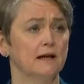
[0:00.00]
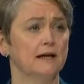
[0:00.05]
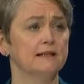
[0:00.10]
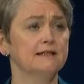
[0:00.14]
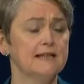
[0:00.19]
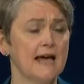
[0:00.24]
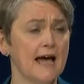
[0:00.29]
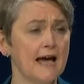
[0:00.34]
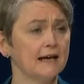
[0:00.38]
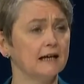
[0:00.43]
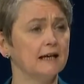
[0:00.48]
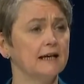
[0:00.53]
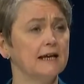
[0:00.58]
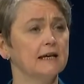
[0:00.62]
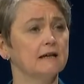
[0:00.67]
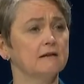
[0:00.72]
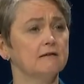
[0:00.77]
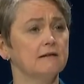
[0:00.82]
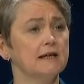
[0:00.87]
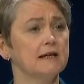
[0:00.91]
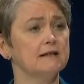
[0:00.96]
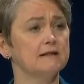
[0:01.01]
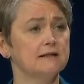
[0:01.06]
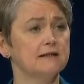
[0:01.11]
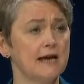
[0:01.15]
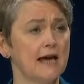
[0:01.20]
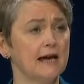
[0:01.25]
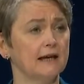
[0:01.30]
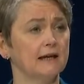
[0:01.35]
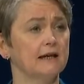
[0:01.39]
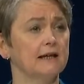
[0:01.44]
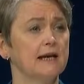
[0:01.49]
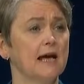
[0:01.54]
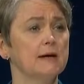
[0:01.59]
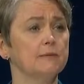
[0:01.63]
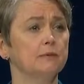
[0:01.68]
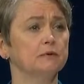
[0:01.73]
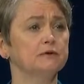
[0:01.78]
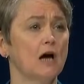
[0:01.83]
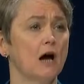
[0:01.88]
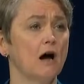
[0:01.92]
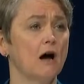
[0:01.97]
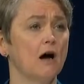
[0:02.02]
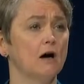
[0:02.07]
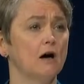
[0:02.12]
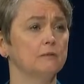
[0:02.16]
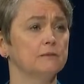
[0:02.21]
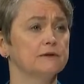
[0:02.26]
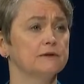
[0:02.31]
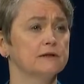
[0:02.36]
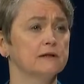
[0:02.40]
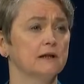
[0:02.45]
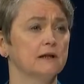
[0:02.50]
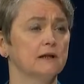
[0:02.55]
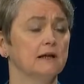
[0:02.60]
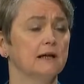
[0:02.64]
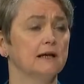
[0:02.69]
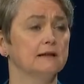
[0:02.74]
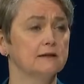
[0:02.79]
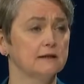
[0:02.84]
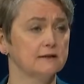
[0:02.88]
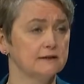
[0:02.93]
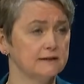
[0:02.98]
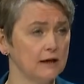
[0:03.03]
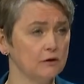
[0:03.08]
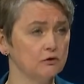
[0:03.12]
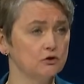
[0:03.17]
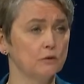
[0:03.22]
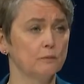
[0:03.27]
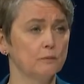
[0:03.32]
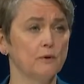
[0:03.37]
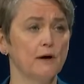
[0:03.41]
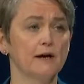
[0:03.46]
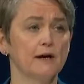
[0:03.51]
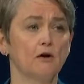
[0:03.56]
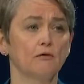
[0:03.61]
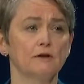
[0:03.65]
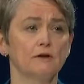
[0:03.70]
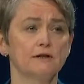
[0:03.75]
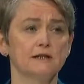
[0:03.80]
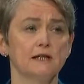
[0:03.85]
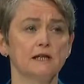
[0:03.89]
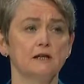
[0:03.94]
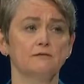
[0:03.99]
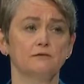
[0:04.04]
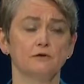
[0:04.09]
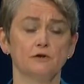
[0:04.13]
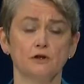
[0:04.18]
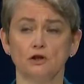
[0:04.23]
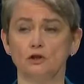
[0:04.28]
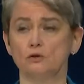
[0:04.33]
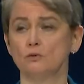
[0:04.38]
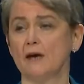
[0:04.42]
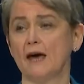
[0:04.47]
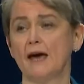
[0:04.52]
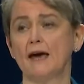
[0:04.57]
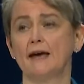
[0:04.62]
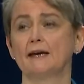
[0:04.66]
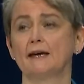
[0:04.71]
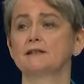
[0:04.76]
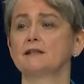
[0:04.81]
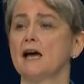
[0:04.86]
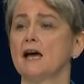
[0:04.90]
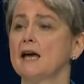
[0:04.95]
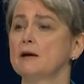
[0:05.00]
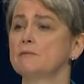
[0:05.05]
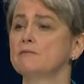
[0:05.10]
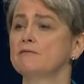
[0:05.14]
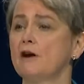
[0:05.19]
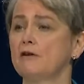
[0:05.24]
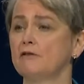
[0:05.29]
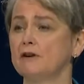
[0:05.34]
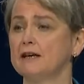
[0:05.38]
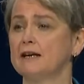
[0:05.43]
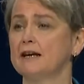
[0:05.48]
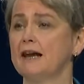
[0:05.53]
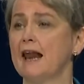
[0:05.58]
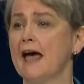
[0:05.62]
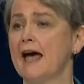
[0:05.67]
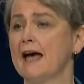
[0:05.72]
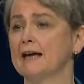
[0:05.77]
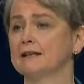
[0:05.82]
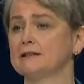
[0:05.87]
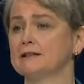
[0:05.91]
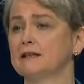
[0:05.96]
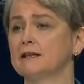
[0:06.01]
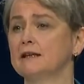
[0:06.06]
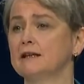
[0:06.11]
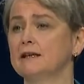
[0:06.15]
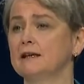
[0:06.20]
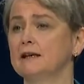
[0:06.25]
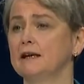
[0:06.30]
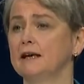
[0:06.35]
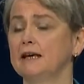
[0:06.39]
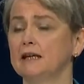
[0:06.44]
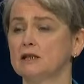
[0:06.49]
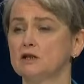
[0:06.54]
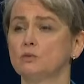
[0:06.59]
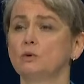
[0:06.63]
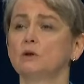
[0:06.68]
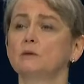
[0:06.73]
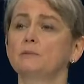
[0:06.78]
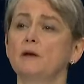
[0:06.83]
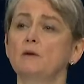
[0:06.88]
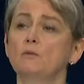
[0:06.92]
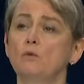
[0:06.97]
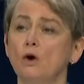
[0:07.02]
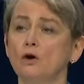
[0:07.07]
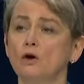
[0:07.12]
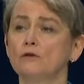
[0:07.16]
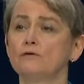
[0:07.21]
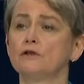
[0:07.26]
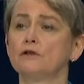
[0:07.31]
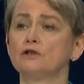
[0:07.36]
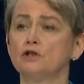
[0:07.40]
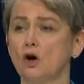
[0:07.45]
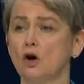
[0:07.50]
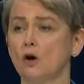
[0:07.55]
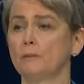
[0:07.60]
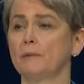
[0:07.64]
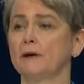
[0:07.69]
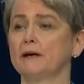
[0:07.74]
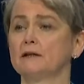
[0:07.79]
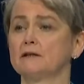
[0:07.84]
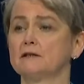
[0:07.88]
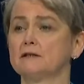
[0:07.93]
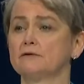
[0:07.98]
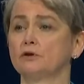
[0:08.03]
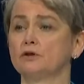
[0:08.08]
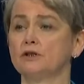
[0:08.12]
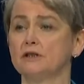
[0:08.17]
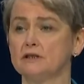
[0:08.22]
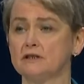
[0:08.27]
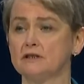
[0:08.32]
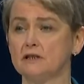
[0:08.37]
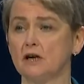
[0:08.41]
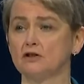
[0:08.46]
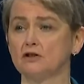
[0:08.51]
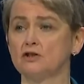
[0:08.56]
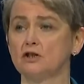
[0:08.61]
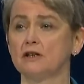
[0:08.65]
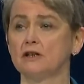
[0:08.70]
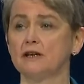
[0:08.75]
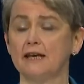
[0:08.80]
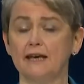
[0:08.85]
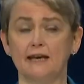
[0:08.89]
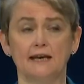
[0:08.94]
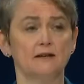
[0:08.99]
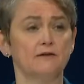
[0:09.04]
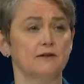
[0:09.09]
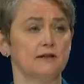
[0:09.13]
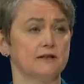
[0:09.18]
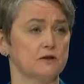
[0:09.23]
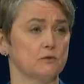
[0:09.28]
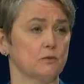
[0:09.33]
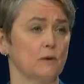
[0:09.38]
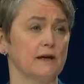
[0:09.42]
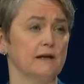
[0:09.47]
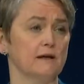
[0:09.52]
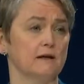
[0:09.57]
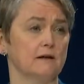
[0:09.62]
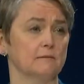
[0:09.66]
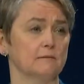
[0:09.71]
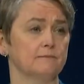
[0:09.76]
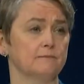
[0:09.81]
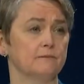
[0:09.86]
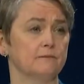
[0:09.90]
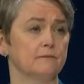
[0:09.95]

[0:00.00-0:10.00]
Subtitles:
and tackling these tech-enabled harms is a central priority for the UK, and I am very glad it will be one of the topics for discussion here this week.